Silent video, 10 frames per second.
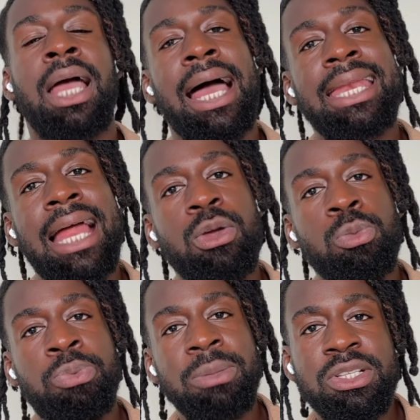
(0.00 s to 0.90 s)
And now you
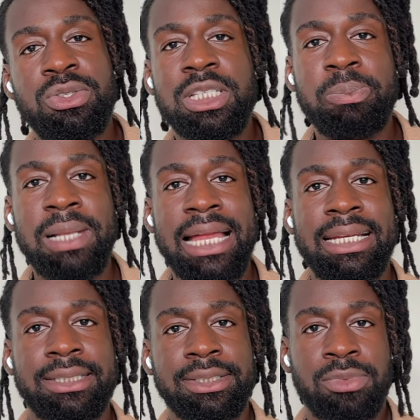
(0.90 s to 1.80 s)
bring me to this
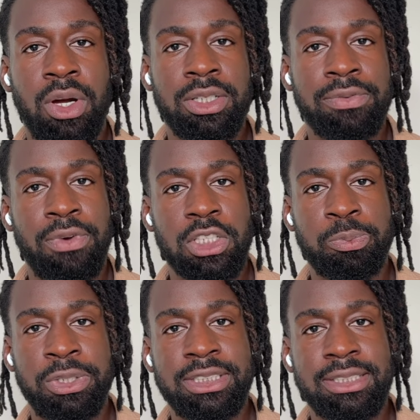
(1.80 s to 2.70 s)
planet under false
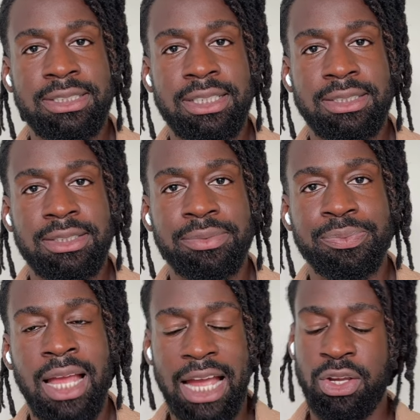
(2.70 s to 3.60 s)
pretenses
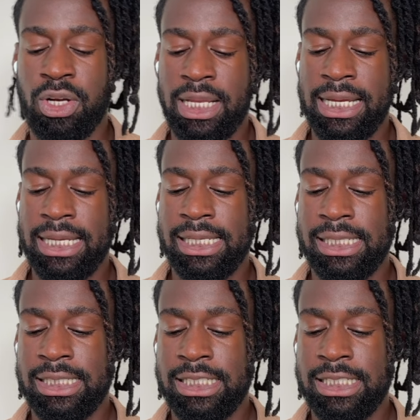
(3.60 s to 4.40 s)
and you're like,